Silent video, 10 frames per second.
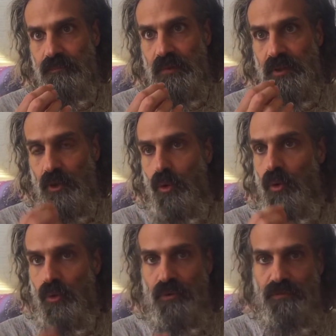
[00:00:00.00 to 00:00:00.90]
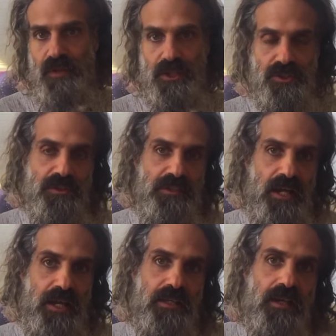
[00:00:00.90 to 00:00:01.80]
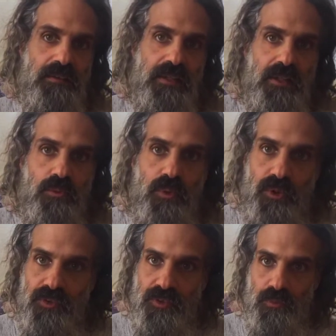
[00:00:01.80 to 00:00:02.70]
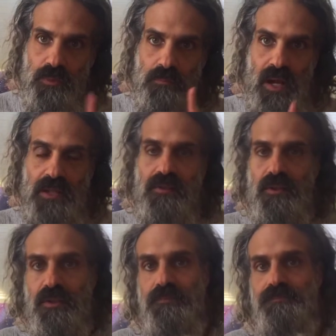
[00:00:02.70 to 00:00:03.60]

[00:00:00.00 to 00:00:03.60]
the core reflection that I got there was the reminder,